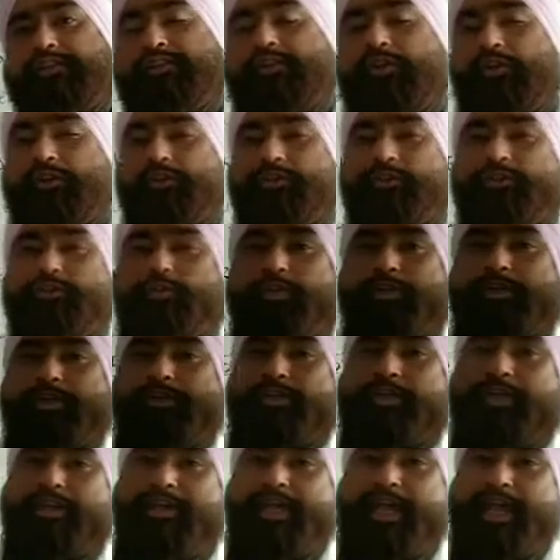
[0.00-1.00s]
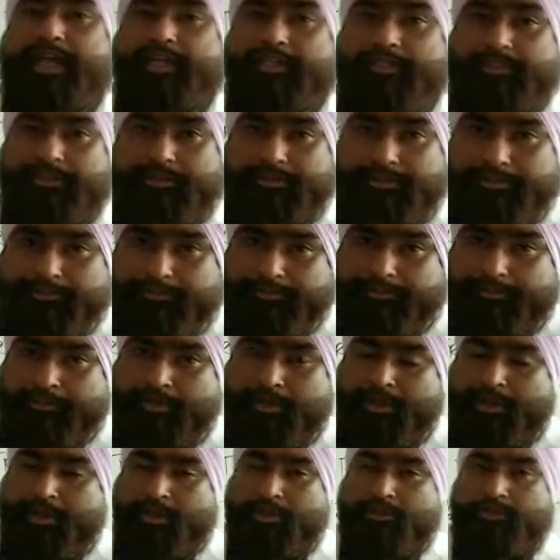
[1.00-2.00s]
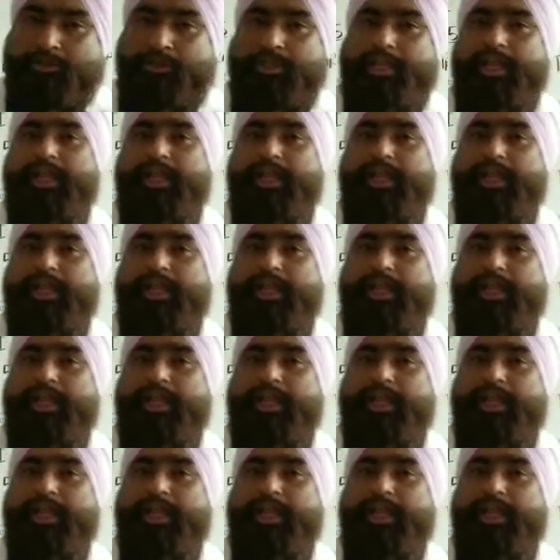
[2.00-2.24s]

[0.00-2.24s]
is also known as the DAX. So